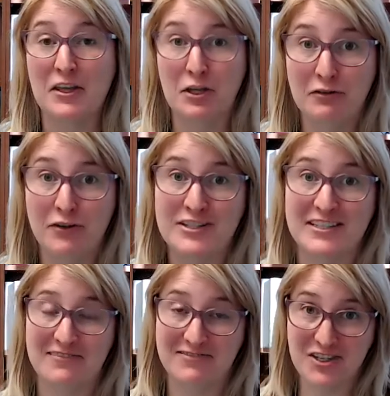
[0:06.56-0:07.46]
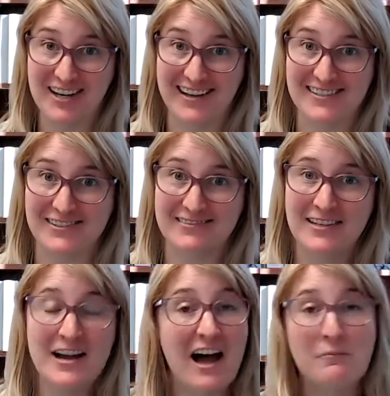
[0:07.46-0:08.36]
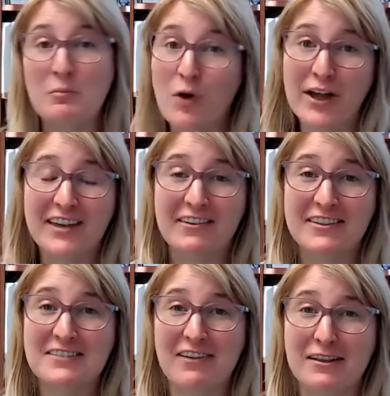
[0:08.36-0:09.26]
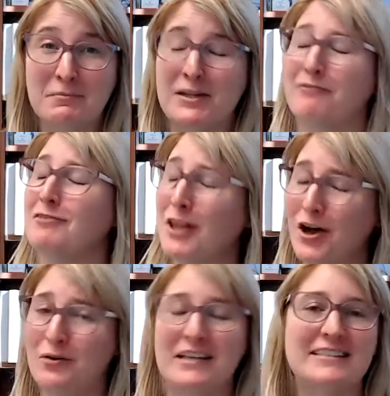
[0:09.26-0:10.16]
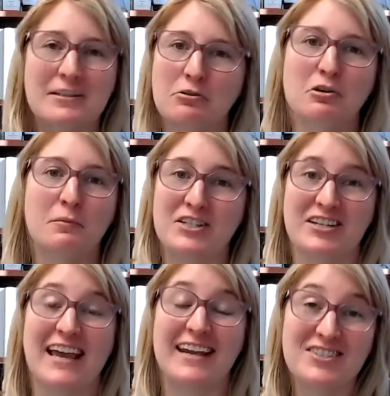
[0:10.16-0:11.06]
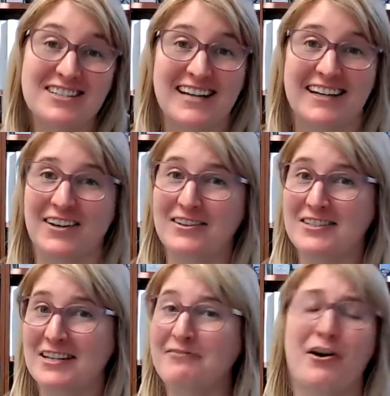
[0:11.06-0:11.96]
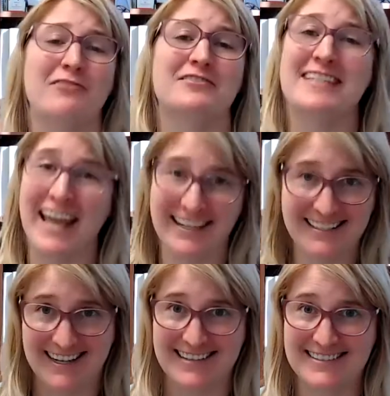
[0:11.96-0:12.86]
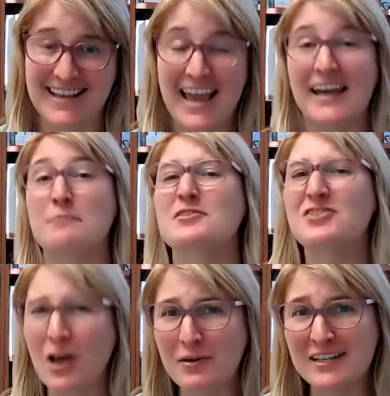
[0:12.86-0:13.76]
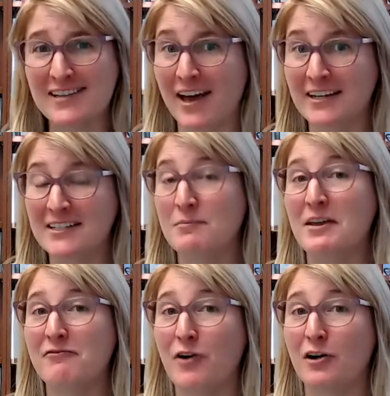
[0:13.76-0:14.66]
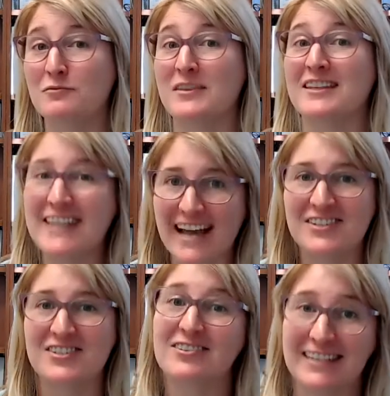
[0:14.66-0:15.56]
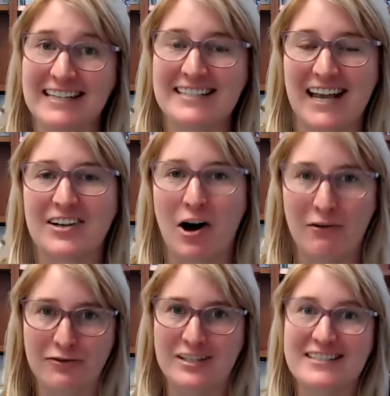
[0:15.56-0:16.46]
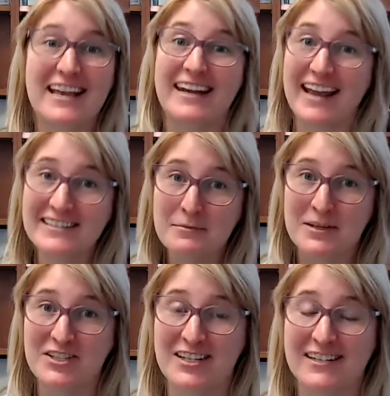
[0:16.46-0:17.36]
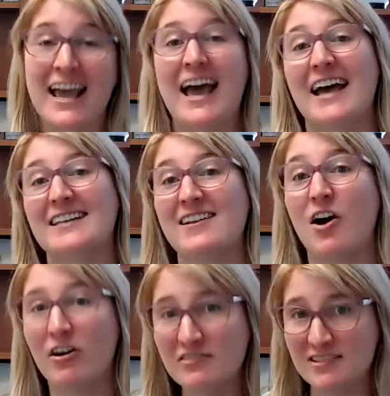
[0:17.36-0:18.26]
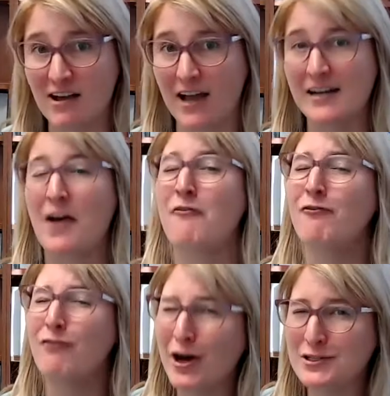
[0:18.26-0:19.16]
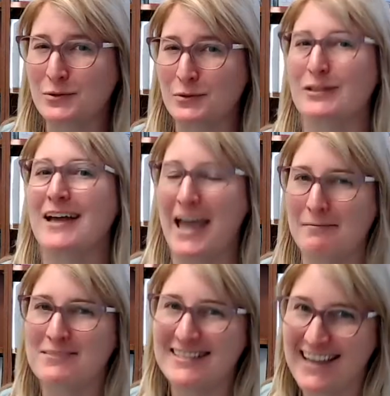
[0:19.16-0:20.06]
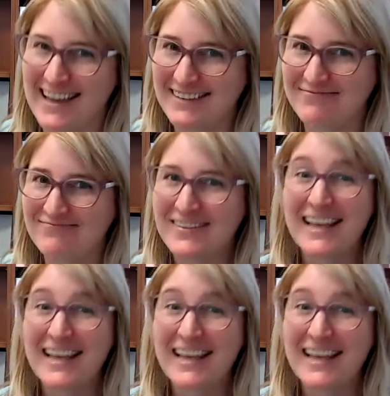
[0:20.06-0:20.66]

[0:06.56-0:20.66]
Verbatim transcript: at the University of Newcastle. I've been working on the development of low and zero emission energy technology for over 10 years, and I'm so excited to be involved with the National Clean Tech Conference and Exhibition as the on site virtual MC.